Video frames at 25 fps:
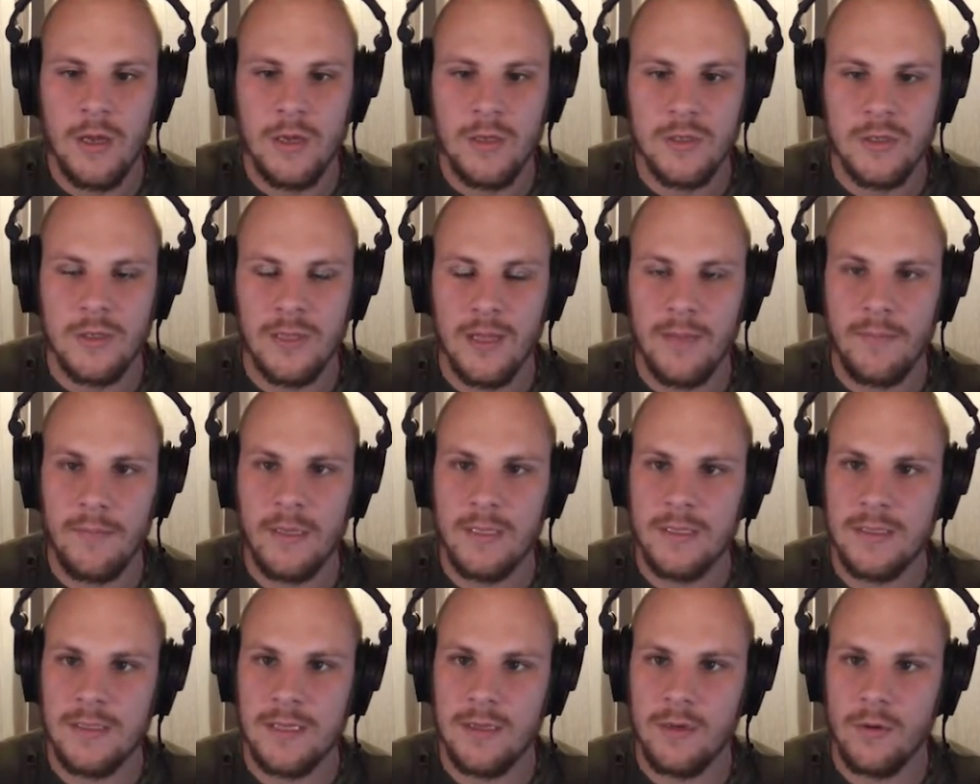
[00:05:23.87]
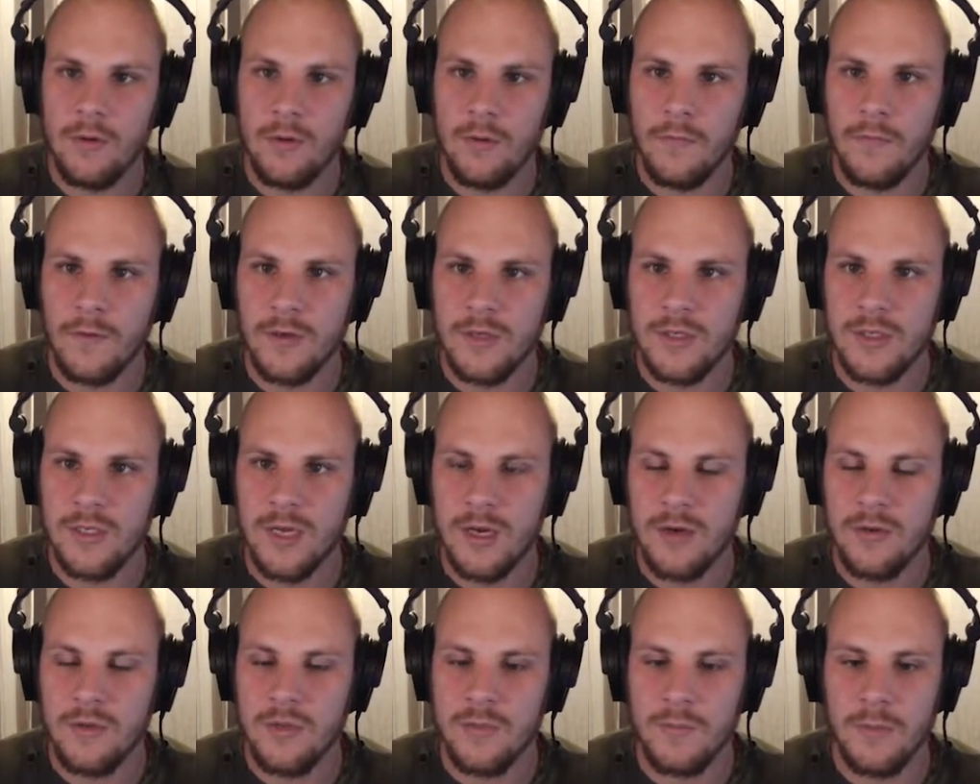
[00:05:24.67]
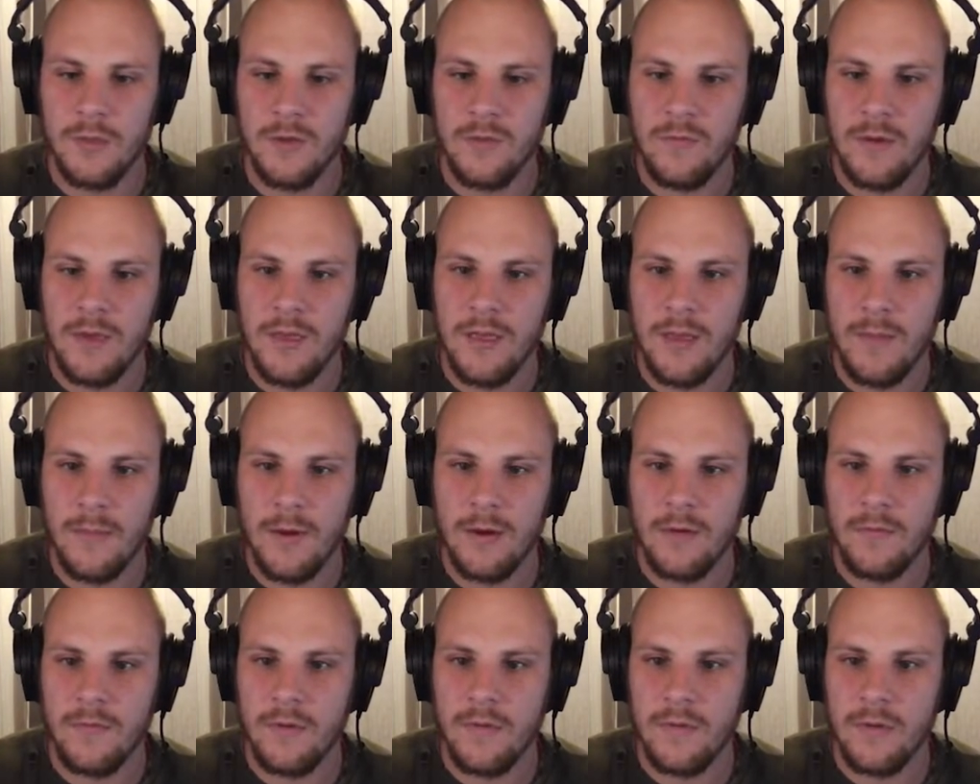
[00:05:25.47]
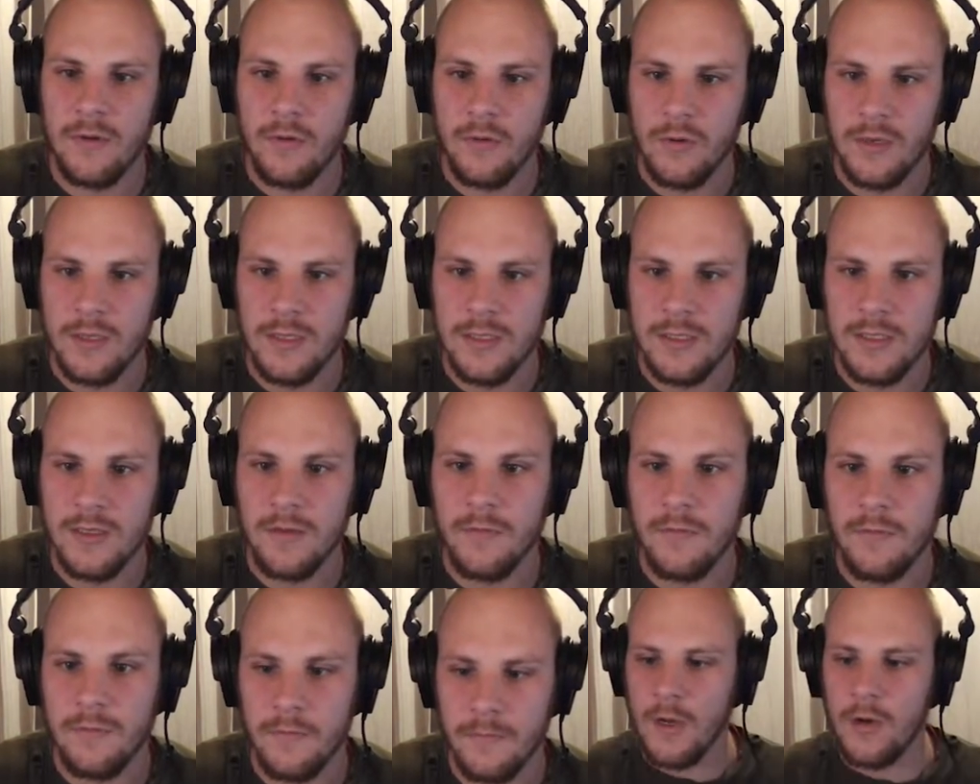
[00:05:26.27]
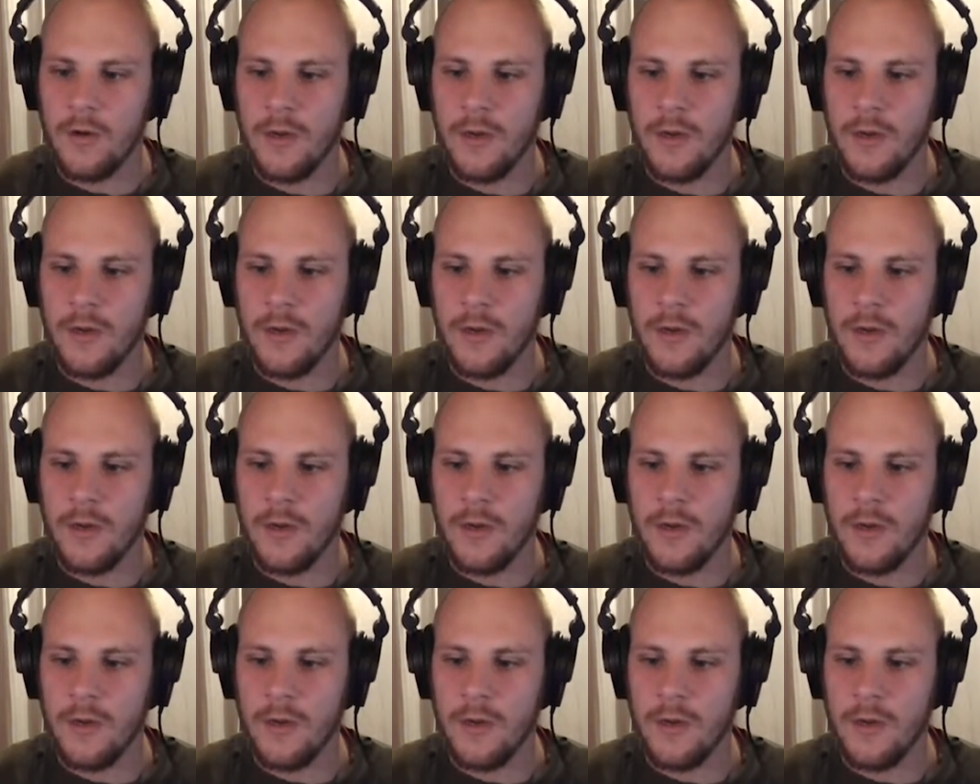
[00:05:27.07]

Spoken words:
So that means that all of our sounds between them are very cohesive.